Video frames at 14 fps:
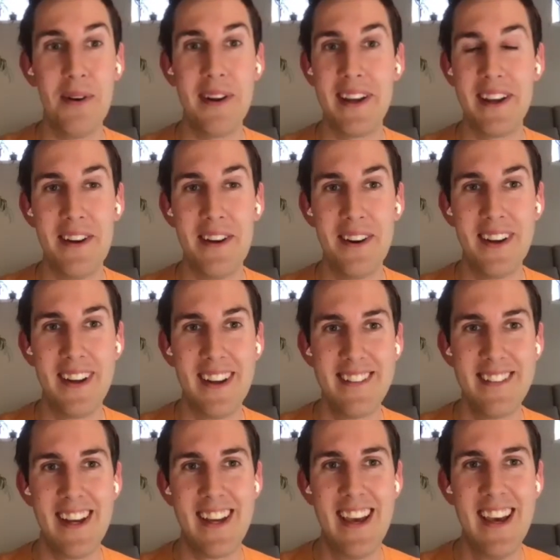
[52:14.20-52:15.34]
totally, you know, it's
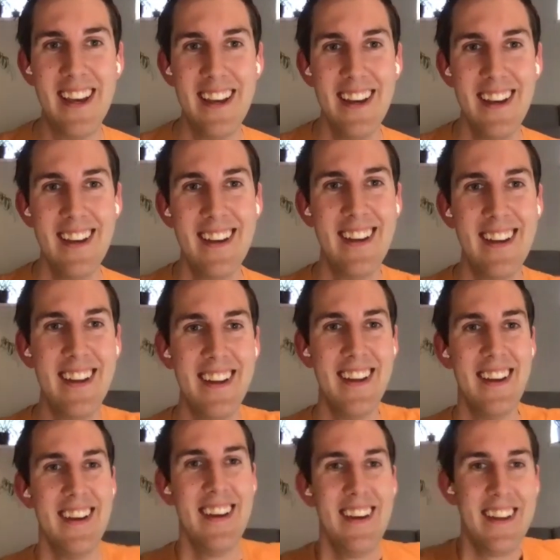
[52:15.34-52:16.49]
like,
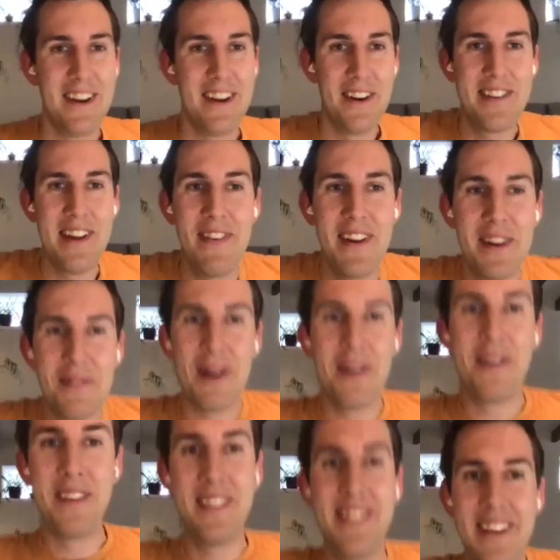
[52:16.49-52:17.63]
you know, it's definitely one
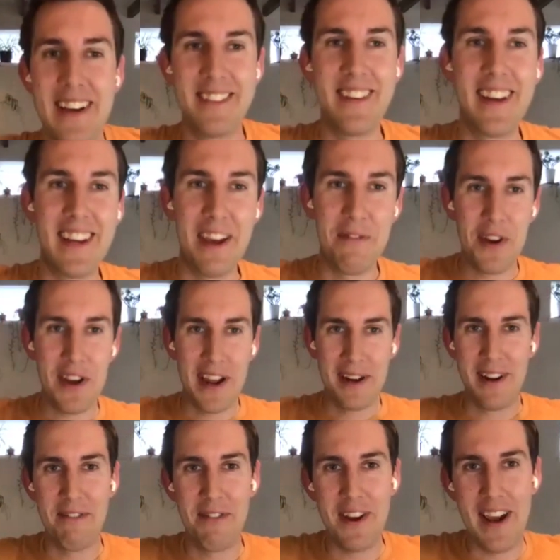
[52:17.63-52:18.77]
of these things. Like, if you
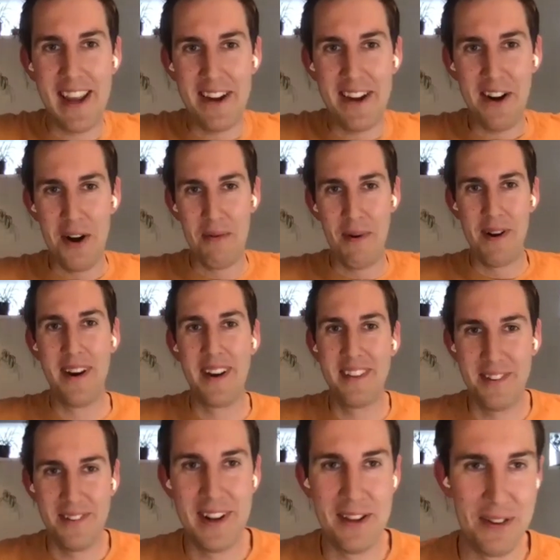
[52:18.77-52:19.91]
can, if you can get hardware
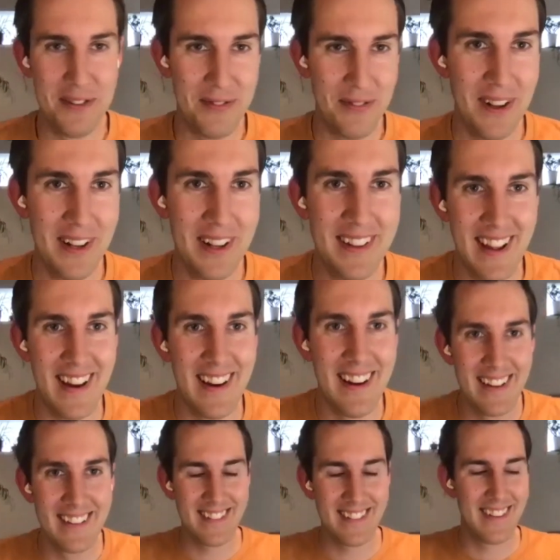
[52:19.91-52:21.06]
that's really useful, then
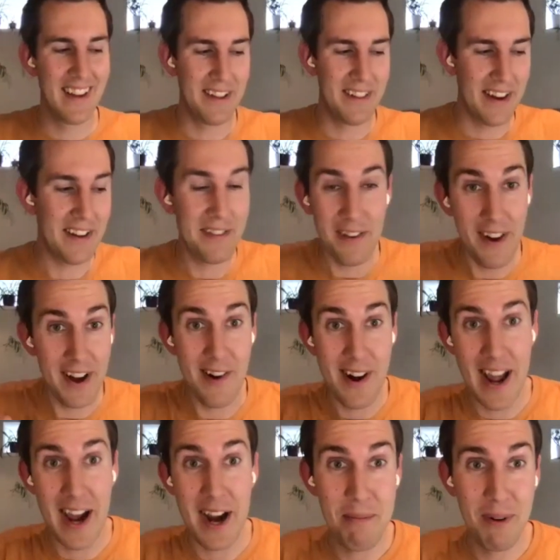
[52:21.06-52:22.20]
it's uh, that it's very
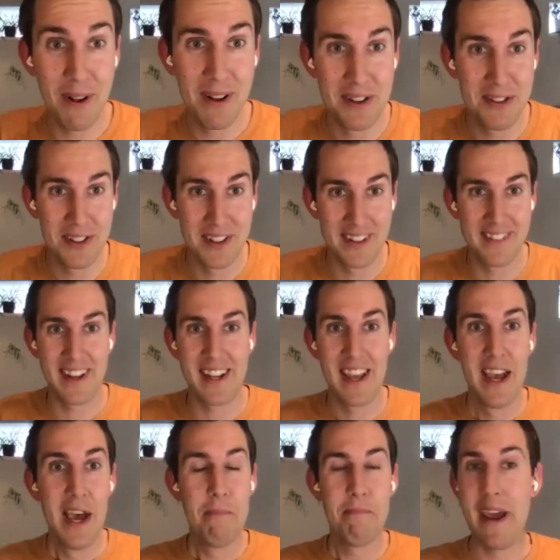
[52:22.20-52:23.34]
reliable. You should just like
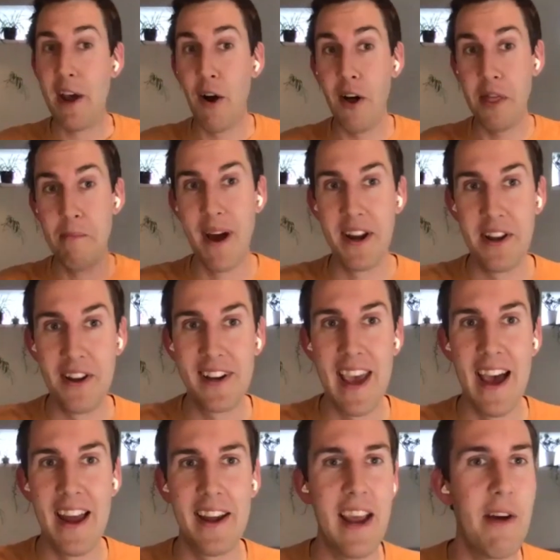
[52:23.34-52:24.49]
pay all the money you
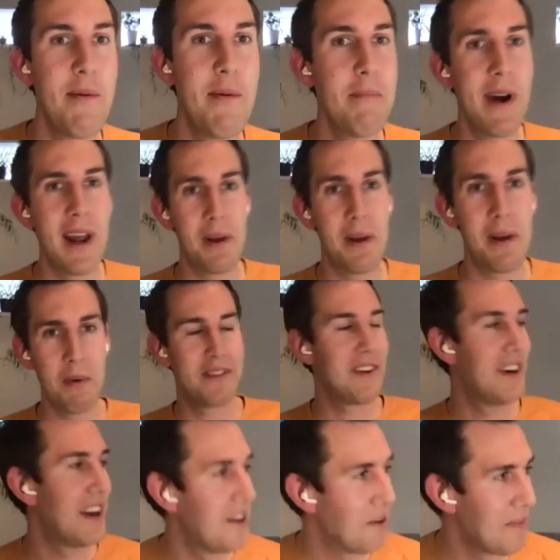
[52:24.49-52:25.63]
can. Like, I remember, like when we
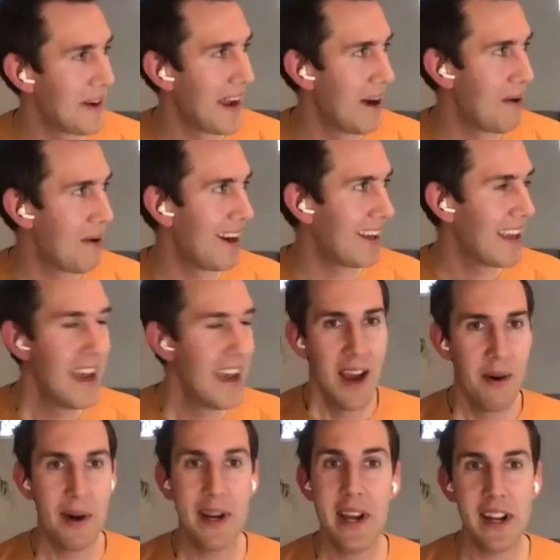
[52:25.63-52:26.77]
started at OpenAI, we were like,
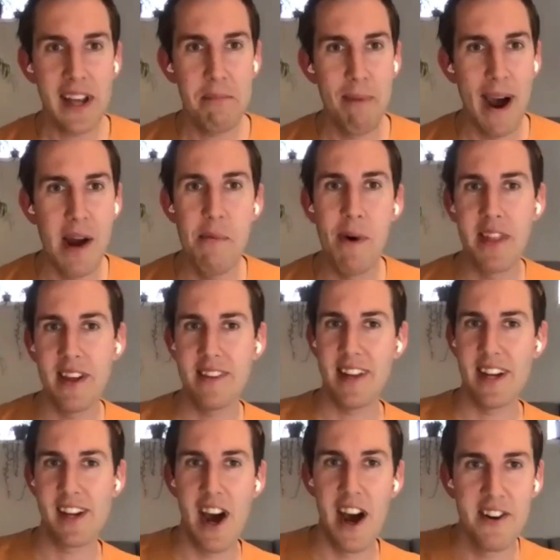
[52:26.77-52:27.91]
we can get by by these
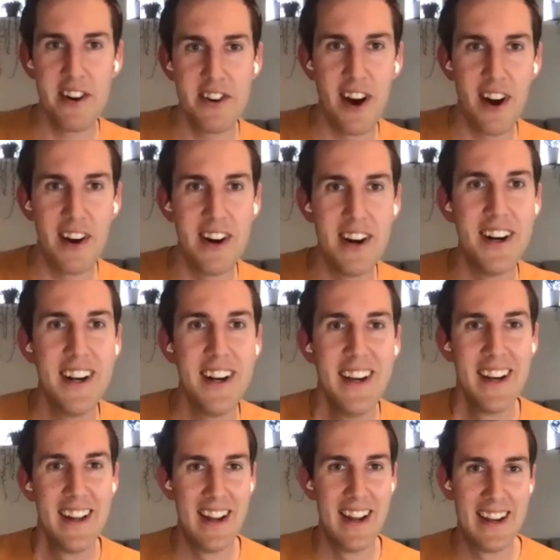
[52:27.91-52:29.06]
like hundred dollar
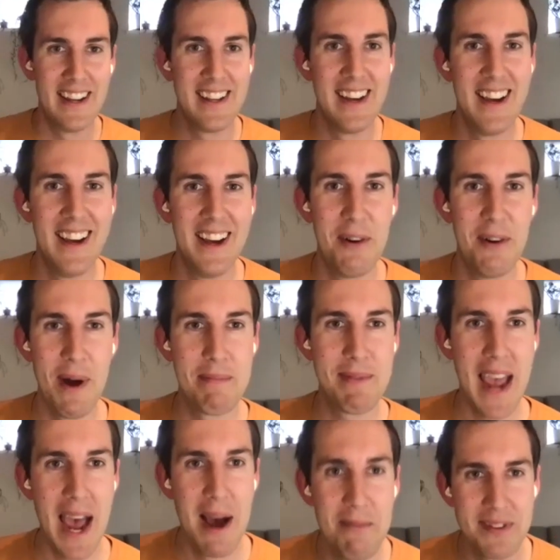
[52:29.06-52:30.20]
like uh,
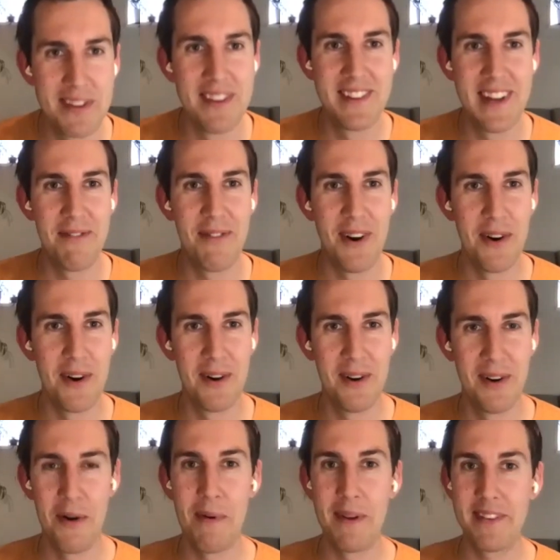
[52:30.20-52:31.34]
webcams and stuff for
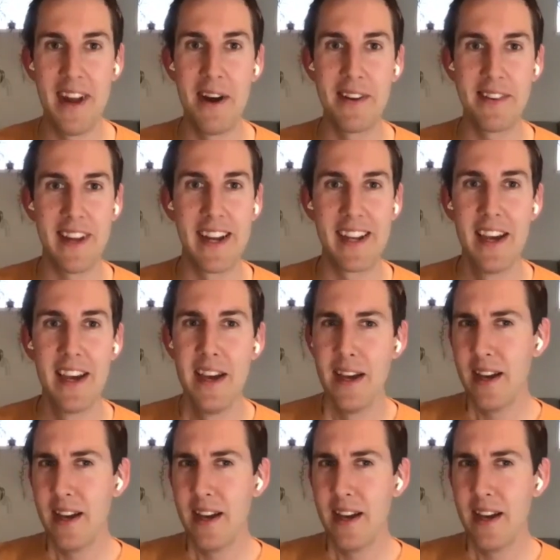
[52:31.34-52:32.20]
robots. Now it's like,